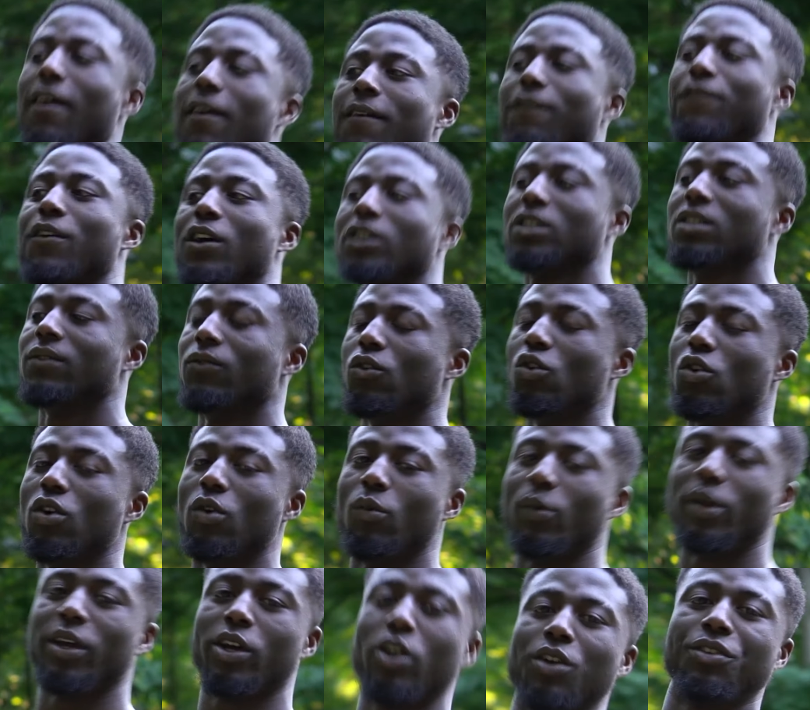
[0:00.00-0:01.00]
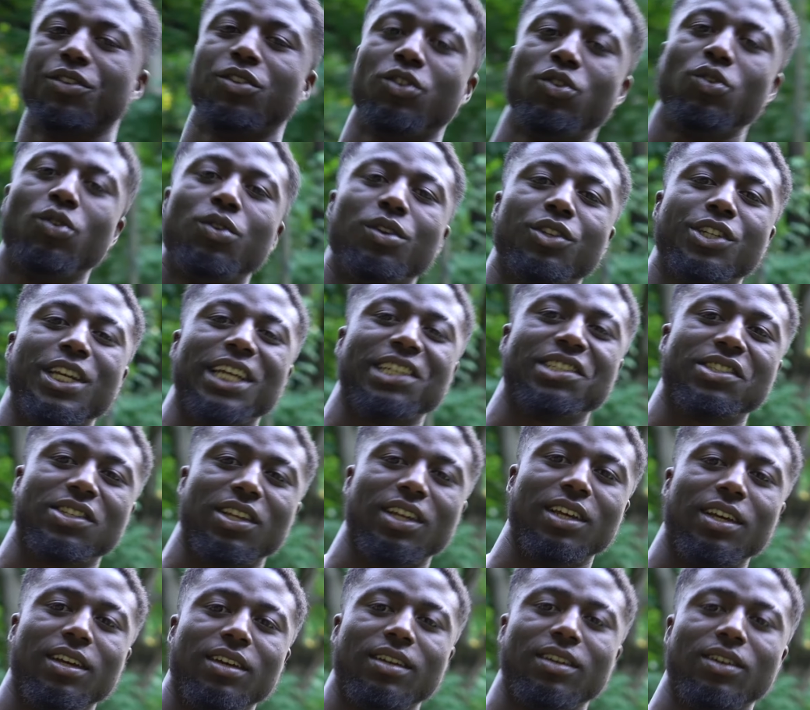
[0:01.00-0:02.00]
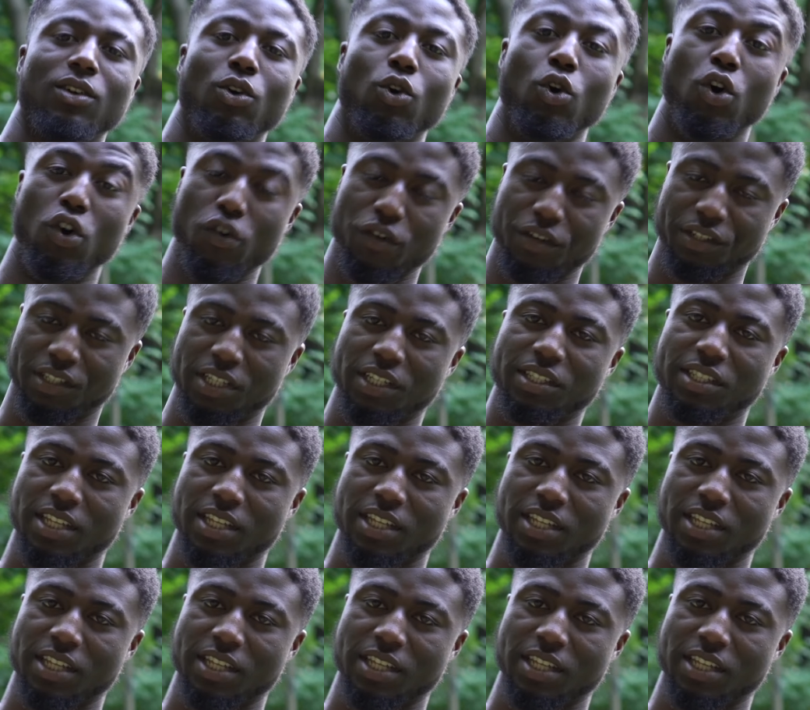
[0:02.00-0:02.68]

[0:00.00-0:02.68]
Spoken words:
first of all, we're going to do chest-oriented